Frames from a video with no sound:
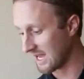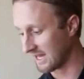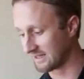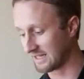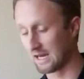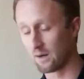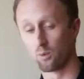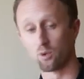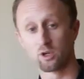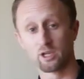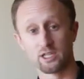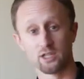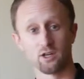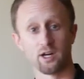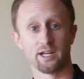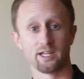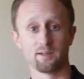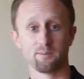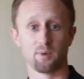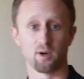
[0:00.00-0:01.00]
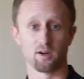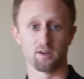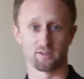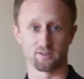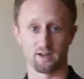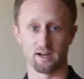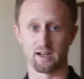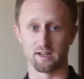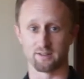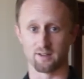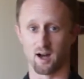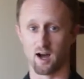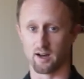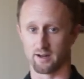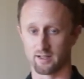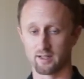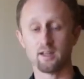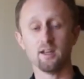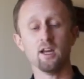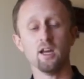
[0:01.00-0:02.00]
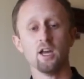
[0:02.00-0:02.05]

and that will kill any bugs or eggs on it.